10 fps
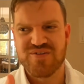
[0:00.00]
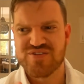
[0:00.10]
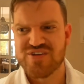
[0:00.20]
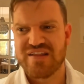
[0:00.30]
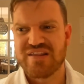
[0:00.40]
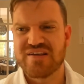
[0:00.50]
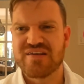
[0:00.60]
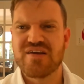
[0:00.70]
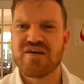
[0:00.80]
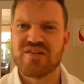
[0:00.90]
so I think
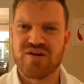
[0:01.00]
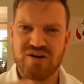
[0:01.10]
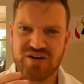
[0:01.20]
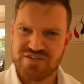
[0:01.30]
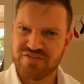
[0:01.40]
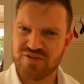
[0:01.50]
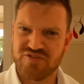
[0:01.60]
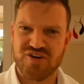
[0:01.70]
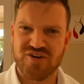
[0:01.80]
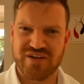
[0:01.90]
the locus of
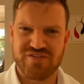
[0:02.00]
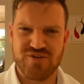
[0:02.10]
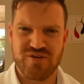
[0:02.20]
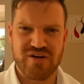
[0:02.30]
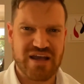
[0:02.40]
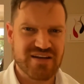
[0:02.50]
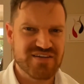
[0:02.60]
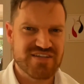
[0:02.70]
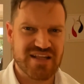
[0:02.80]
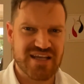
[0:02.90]
control, if you
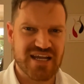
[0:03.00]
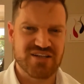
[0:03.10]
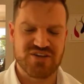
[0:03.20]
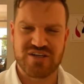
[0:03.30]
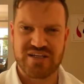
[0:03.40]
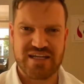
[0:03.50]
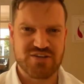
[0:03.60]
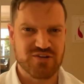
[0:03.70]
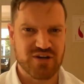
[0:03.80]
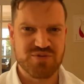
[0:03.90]
understand that and you can get
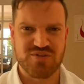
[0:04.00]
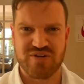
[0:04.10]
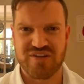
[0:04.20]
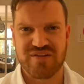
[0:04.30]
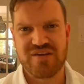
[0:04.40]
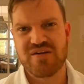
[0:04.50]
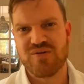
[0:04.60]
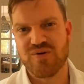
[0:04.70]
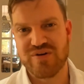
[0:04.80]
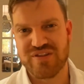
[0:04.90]
to grips on it
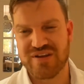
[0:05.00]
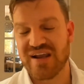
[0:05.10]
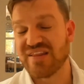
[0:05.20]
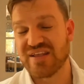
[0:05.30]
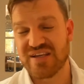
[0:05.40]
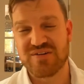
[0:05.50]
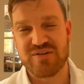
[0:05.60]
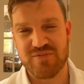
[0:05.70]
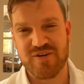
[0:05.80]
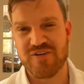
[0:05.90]
or with it, I think it
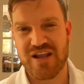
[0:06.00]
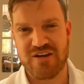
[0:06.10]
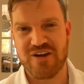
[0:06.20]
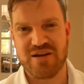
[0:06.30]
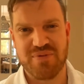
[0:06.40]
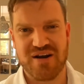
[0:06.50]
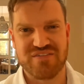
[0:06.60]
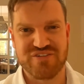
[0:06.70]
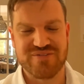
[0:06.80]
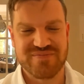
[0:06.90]
can be really, really
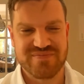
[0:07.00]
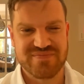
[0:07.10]
powerful.